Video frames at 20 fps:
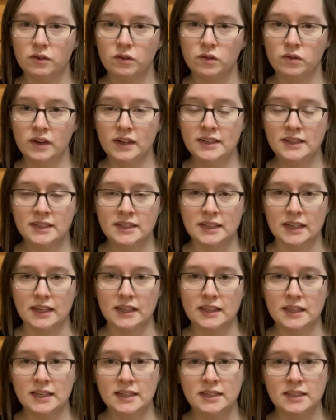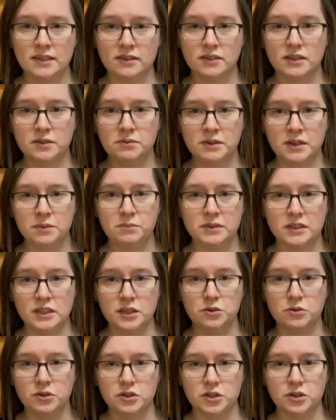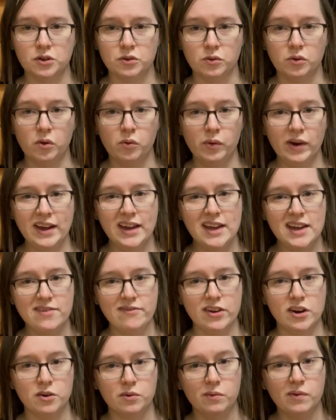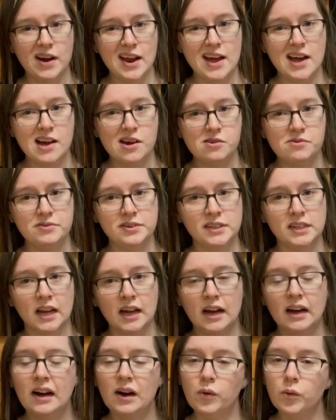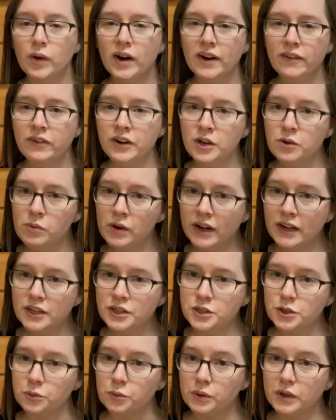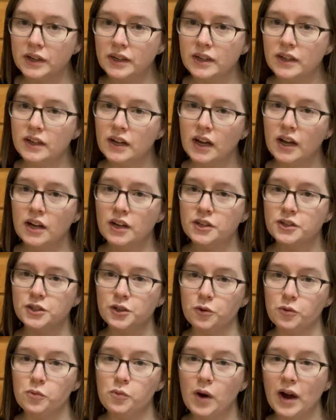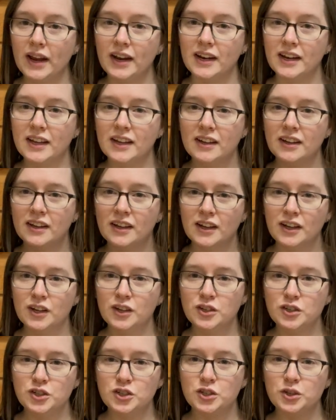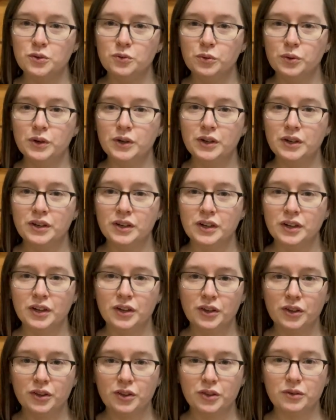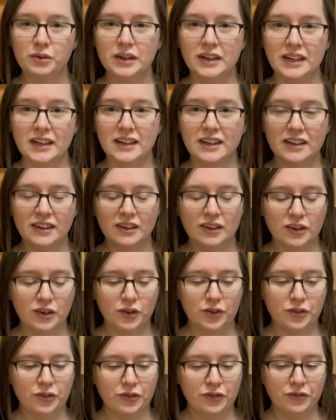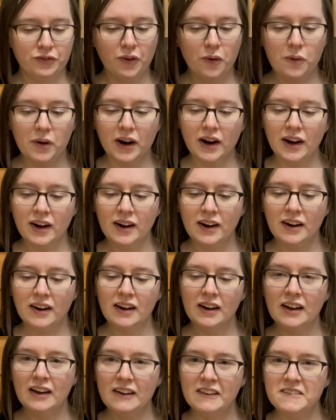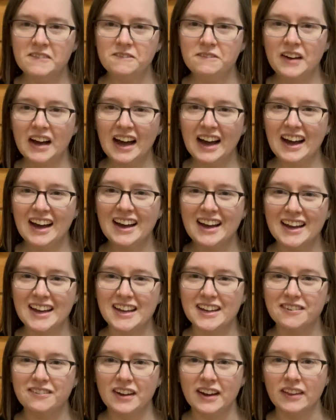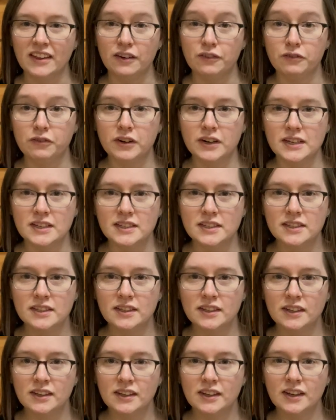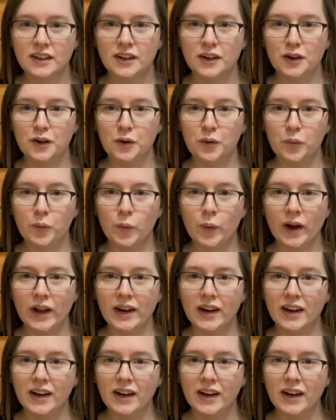wrists like this, or sometimes you just go wave and around, whatever you wanna do. So 1, 2, 3, 4, 5, and then freeze. 1,